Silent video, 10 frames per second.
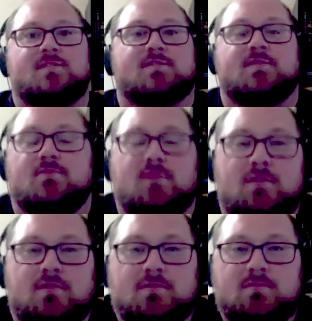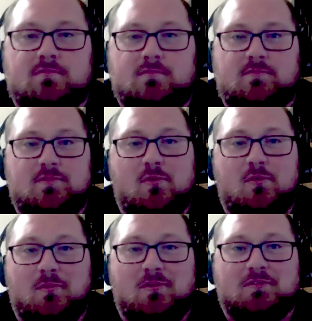there is no real
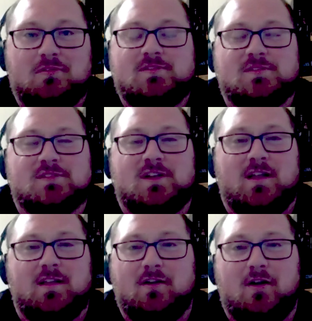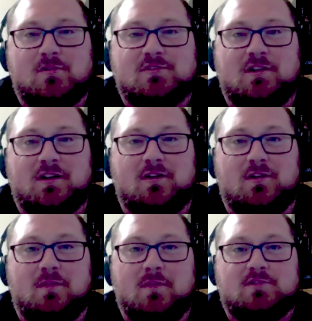normal, it's just kind of like arbitrary
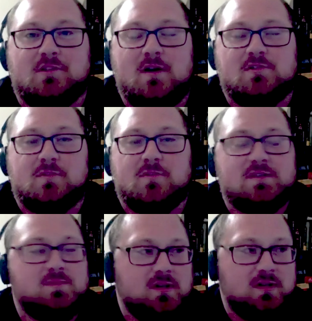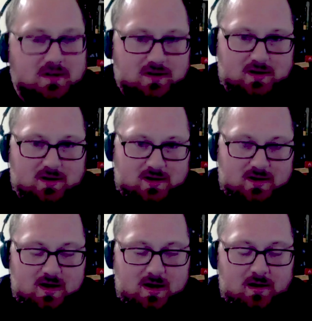goniometric measurements. But
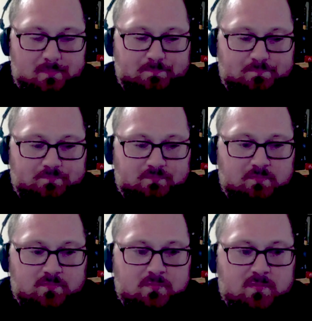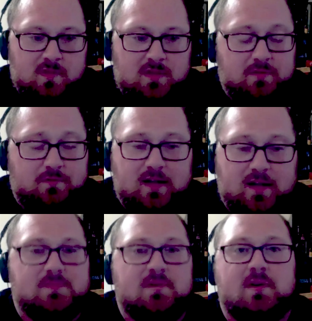the
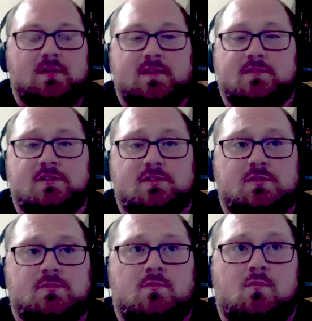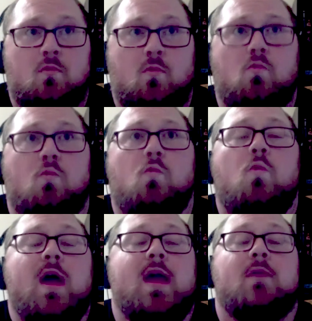flexibility demands are just
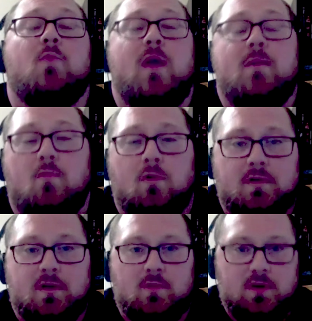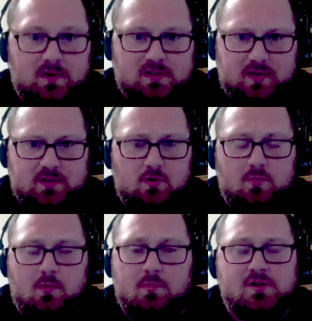way, way more than what you would expect a
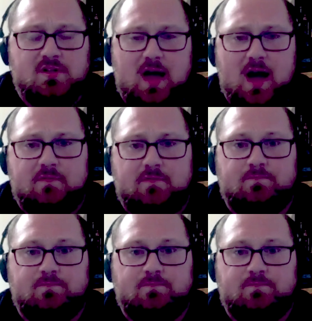normal person to have.